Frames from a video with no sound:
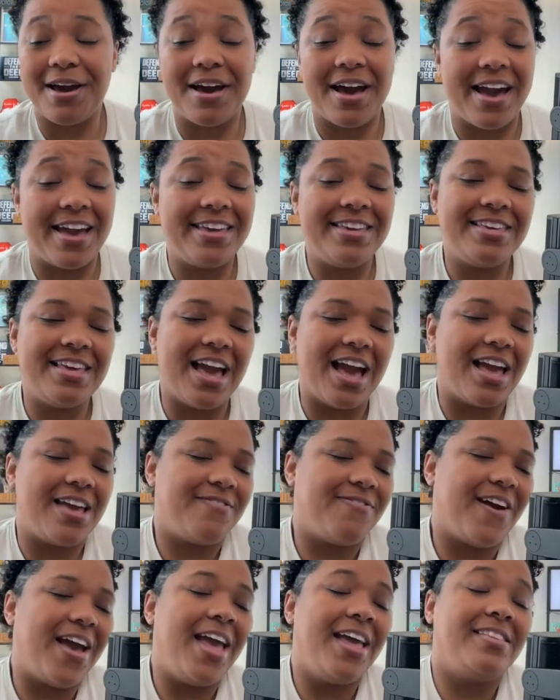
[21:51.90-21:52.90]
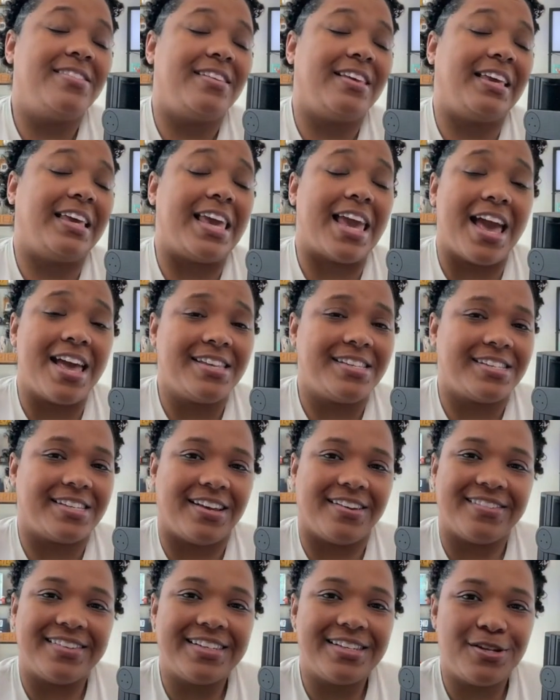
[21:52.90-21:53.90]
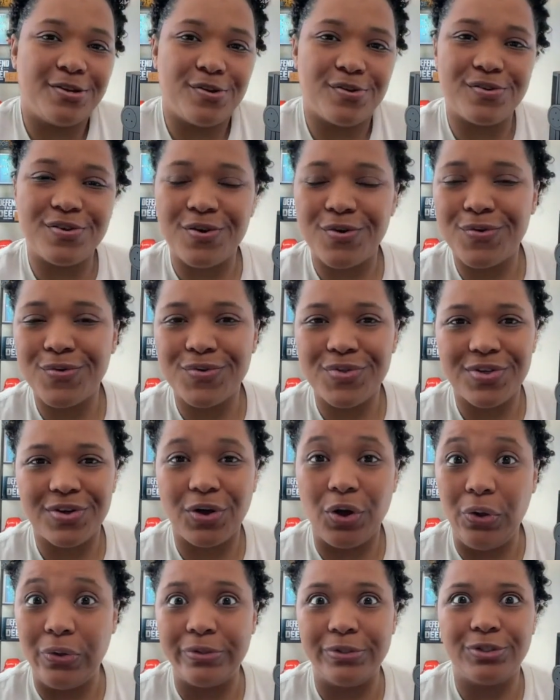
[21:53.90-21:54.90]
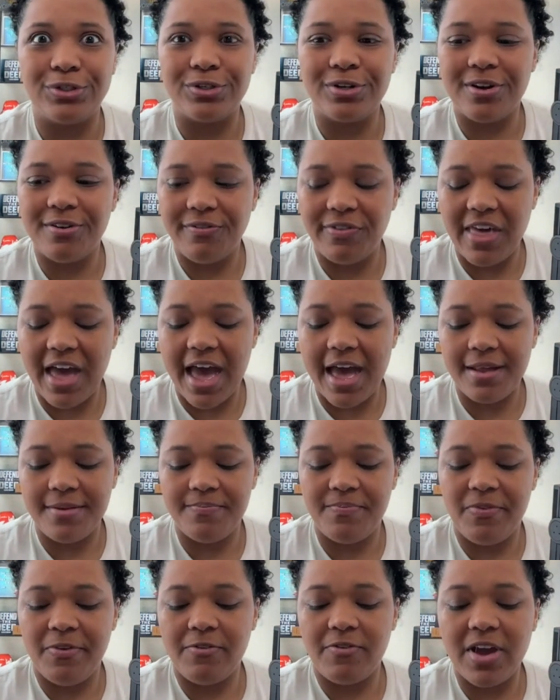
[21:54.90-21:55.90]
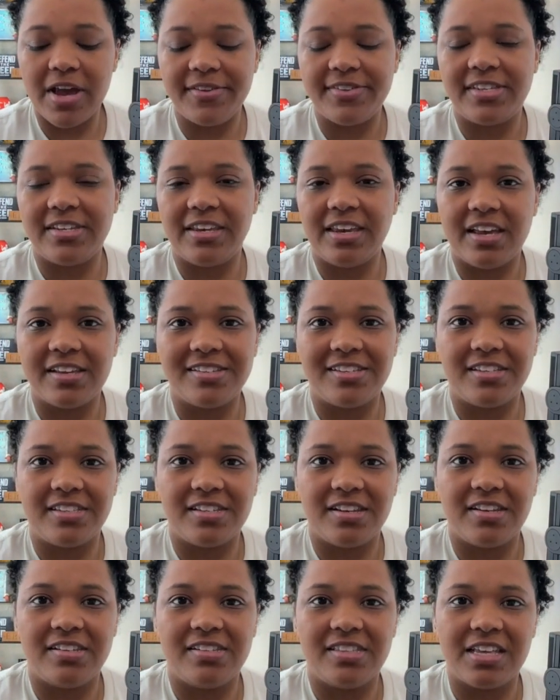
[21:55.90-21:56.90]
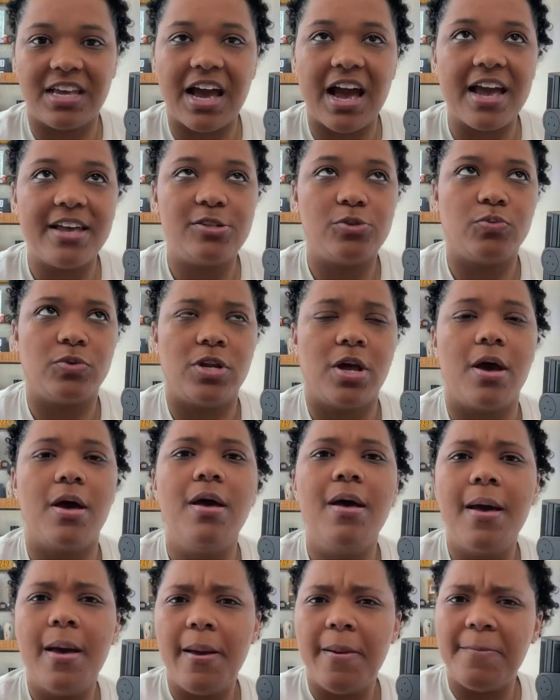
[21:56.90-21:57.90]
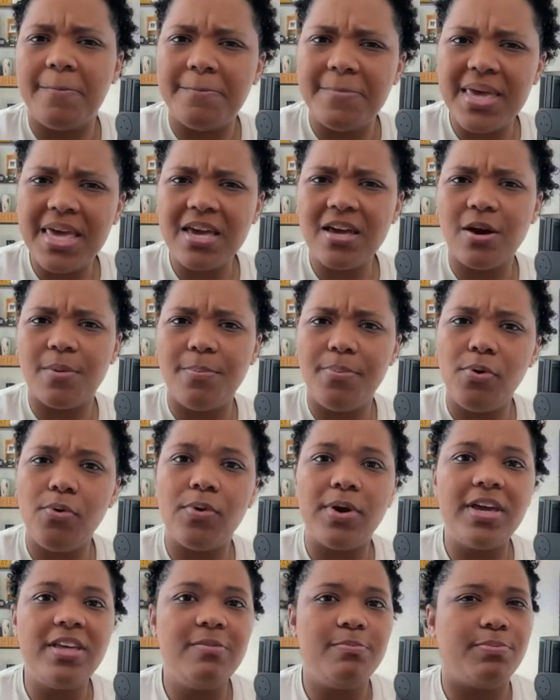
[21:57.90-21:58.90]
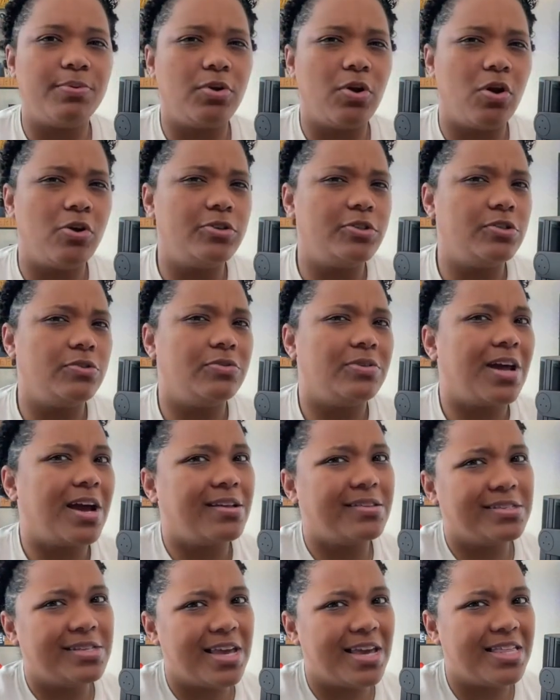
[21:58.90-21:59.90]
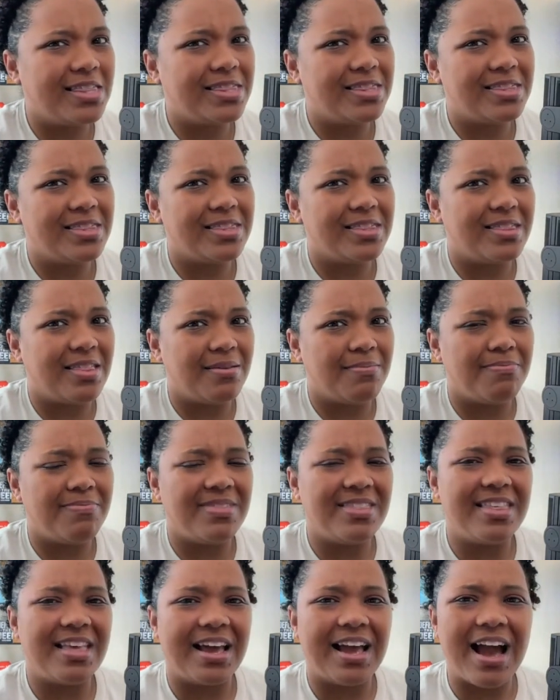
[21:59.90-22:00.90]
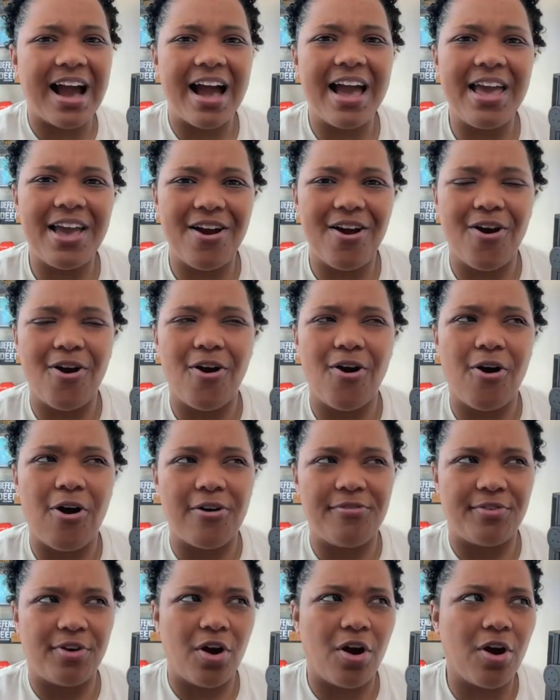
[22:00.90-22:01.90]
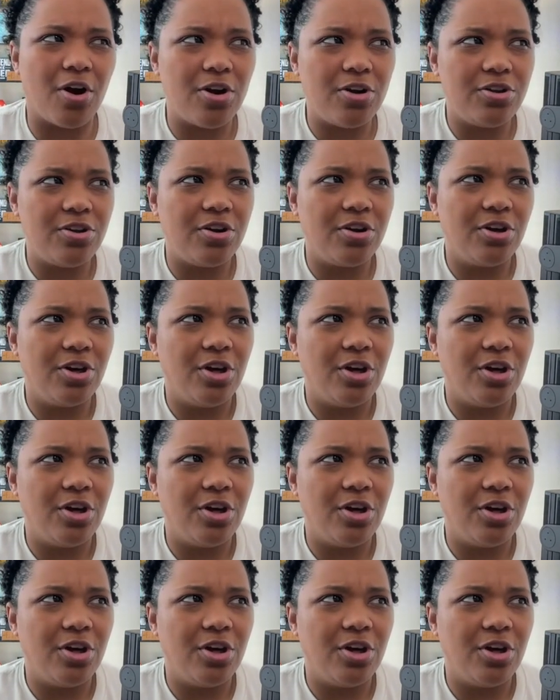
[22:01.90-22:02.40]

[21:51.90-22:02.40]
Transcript: If I had to guess, I really don't know the culture of that. If I had to guess, it's because the guys want to make a point, but also not take the guy off guard.